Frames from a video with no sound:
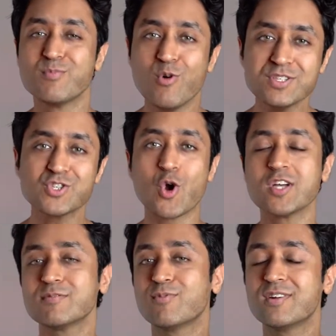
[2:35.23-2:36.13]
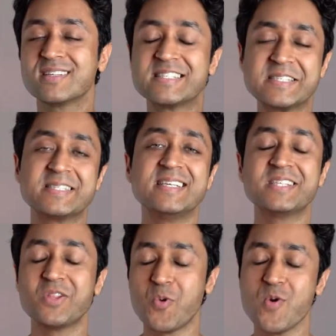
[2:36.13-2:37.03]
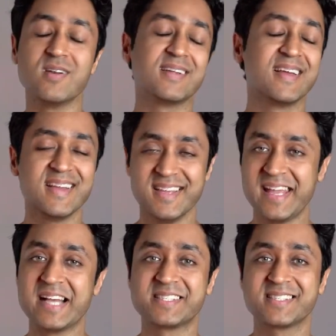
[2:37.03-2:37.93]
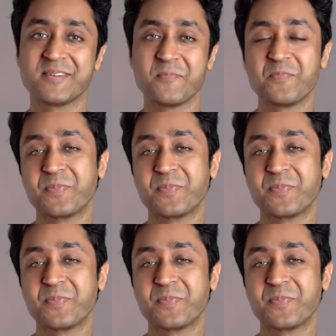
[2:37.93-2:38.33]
most cosmopolitan cities in the world. Yes.